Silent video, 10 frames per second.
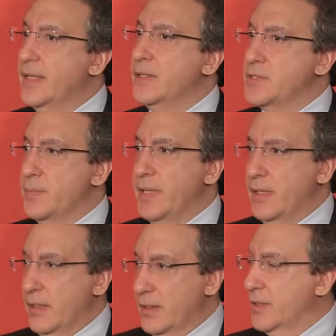needs to
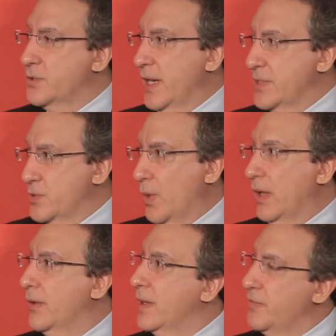be addressed
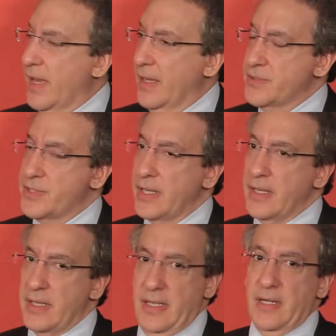well in advance.
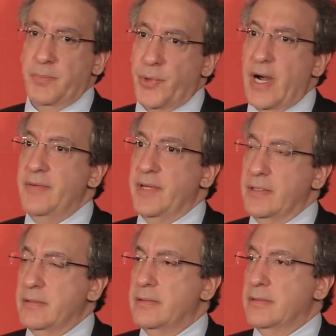In a private
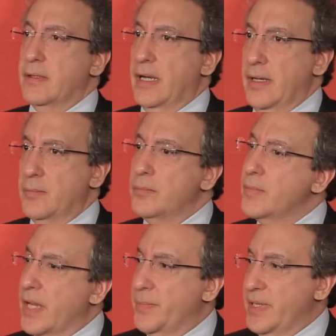
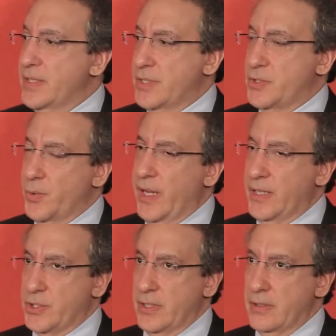company
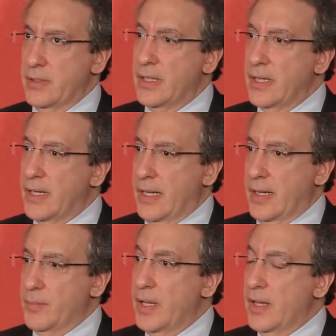situation,
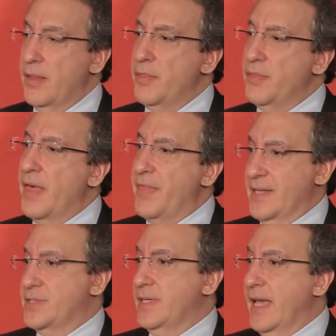
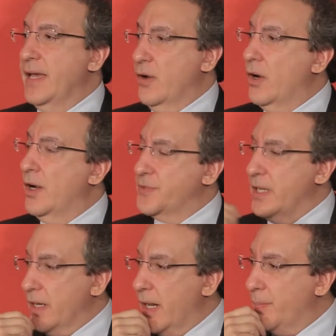that's again
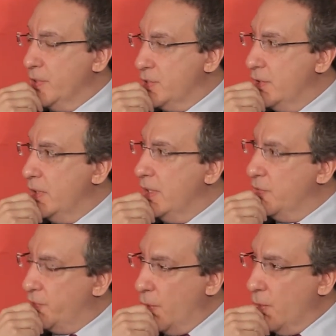often an opportunity
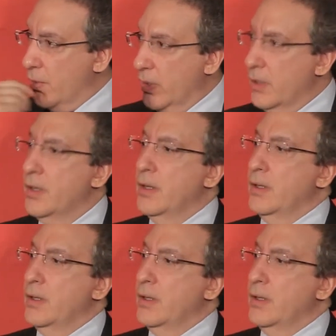for